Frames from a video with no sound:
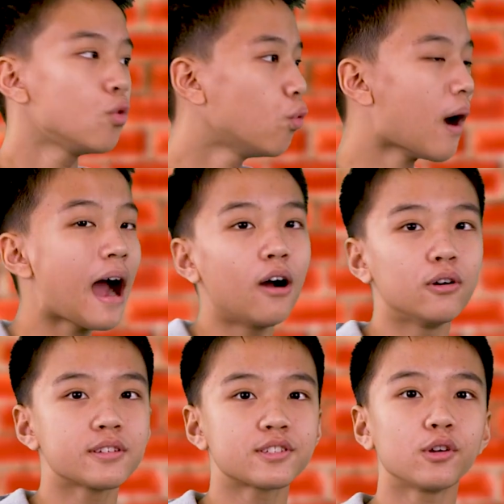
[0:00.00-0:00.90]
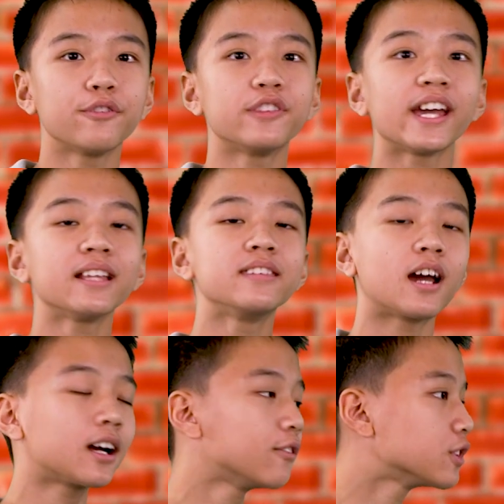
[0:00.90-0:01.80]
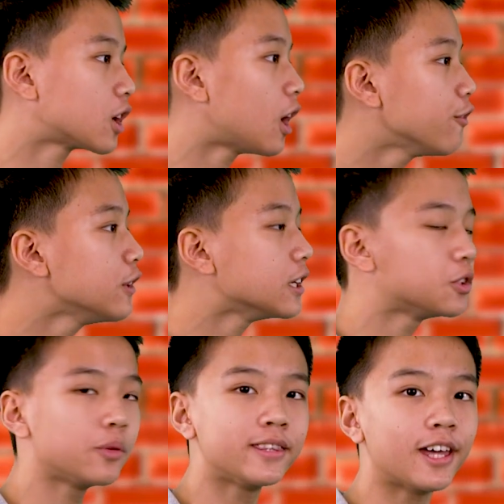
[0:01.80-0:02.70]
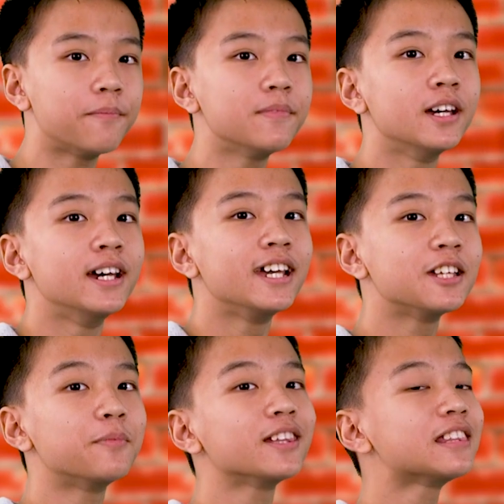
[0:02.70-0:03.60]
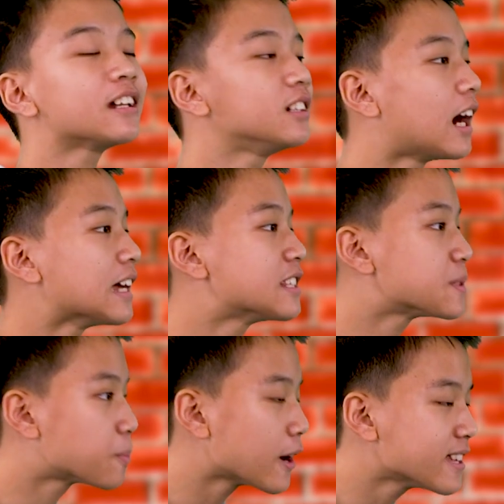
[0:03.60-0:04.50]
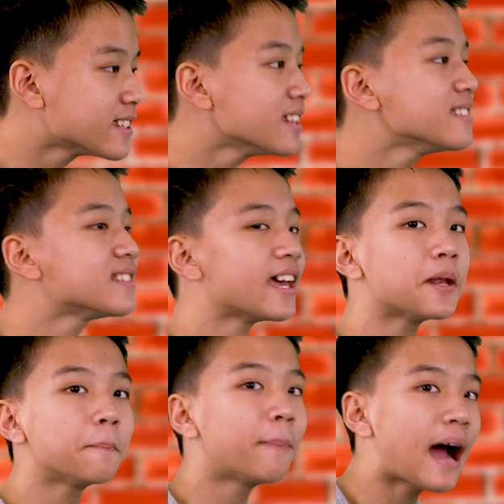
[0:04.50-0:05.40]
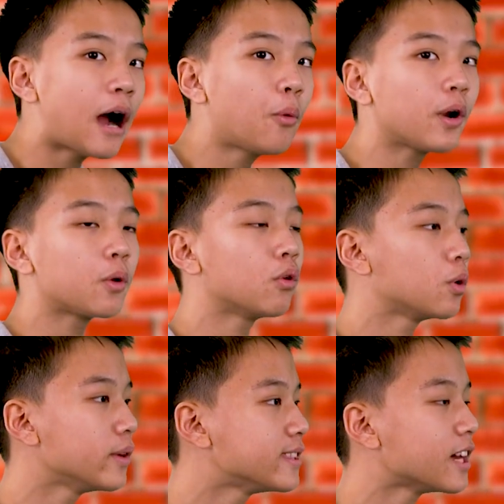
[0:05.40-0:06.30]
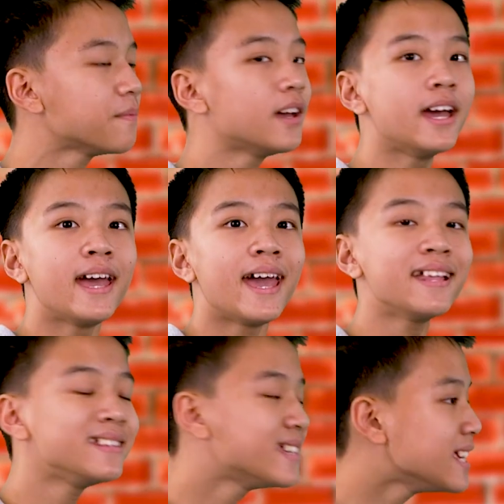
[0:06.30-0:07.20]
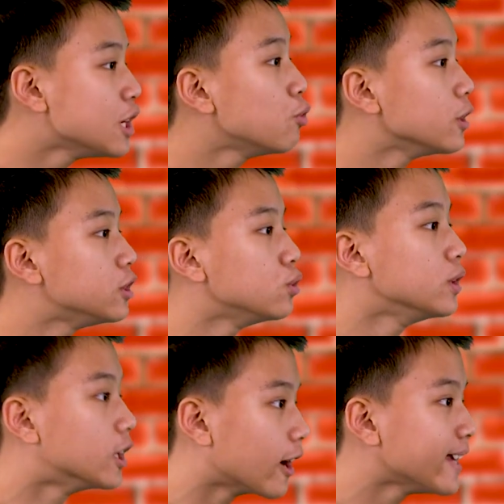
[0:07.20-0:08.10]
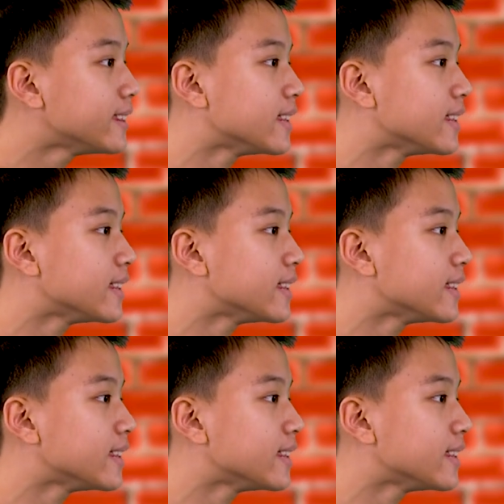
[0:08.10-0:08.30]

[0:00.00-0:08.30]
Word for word: Wow, so if they had the Ark of the Covenant with them, it meant that God's presence and power were with them and He would do great